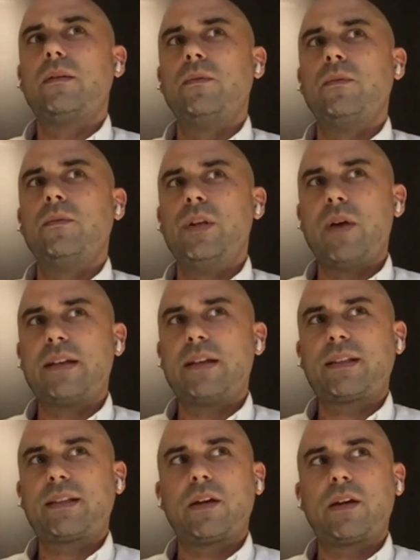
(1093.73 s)
when you
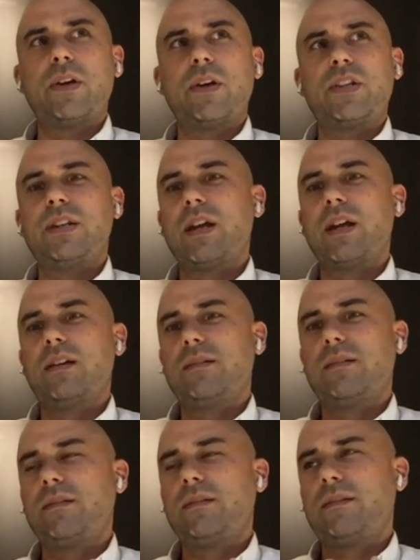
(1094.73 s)
ask that question,
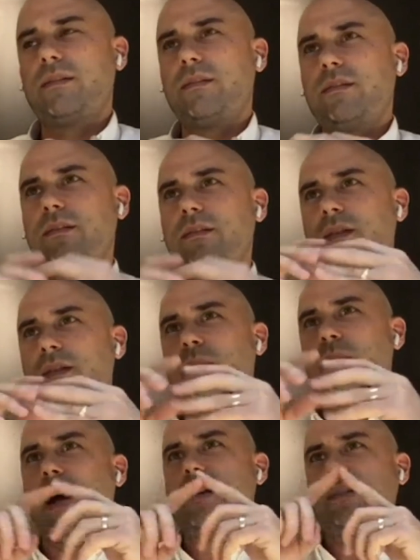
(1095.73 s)
the
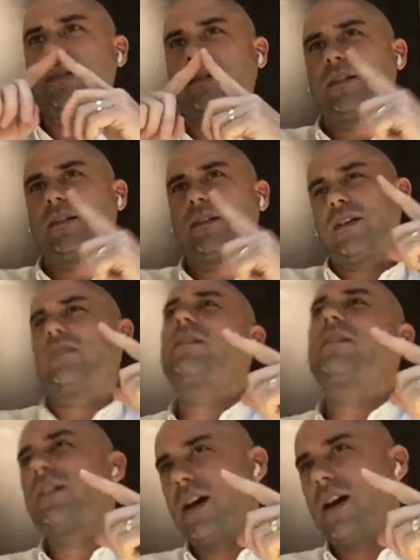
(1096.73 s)
mind
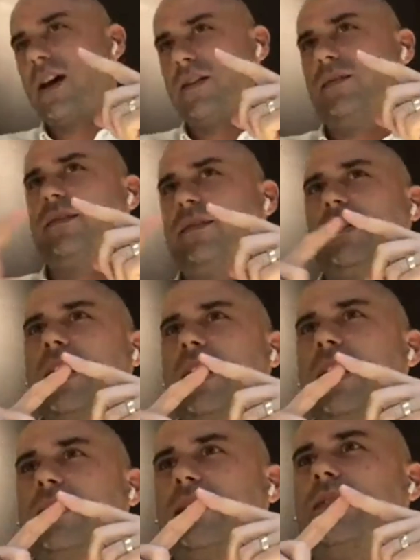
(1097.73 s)
kind of
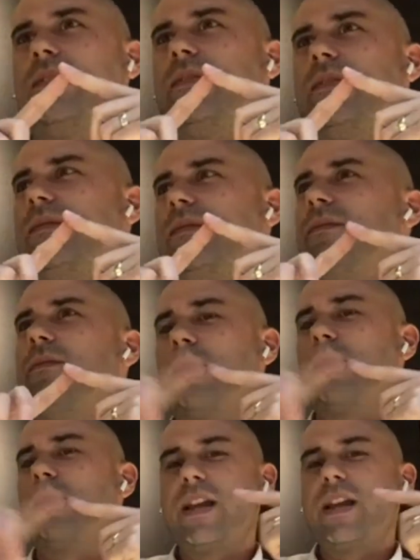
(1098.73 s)
tends to
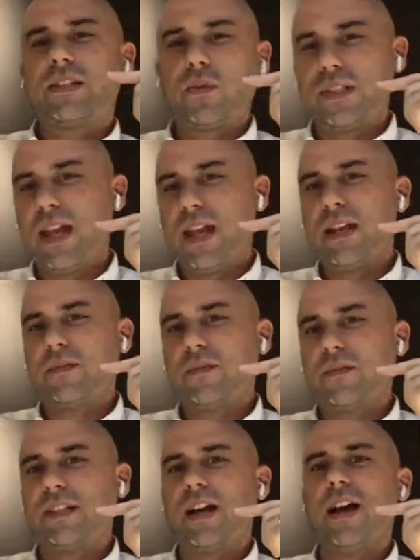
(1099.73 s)
race towards the end of
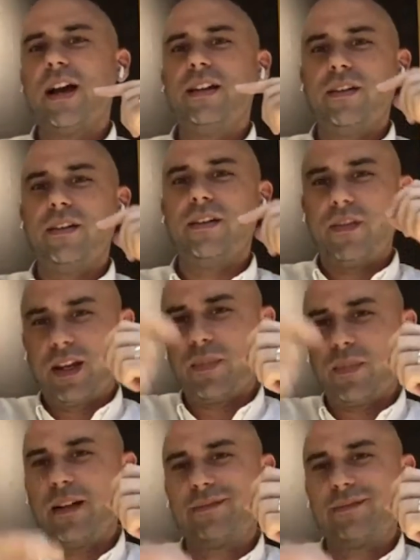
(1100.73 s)
design and think
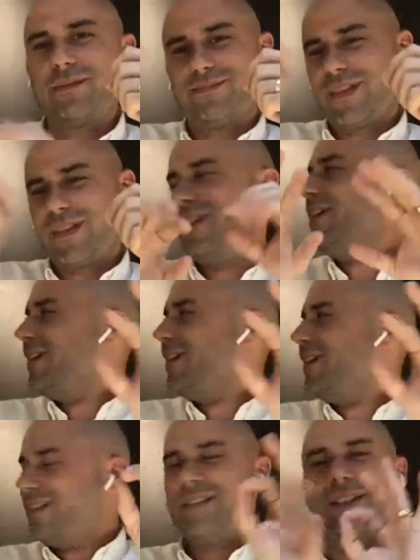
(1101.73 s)
about
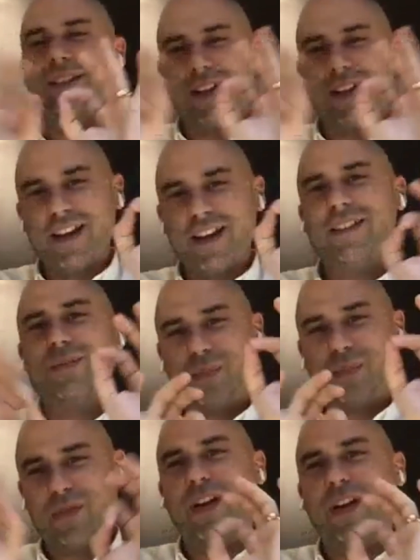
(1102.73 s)
design
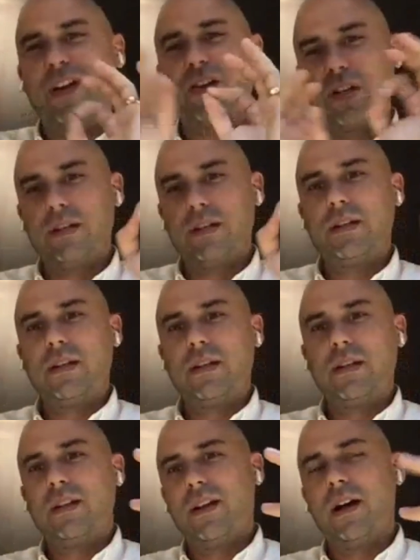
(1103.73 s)
perfection.
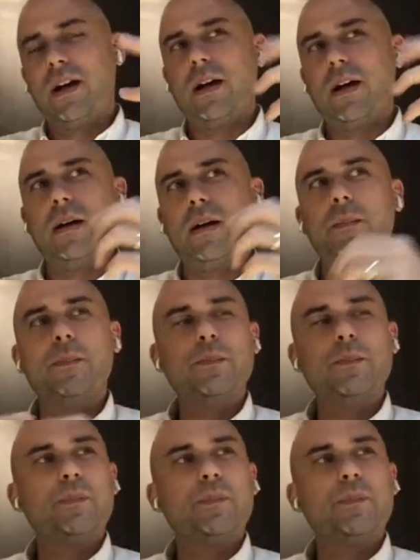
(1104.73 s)
And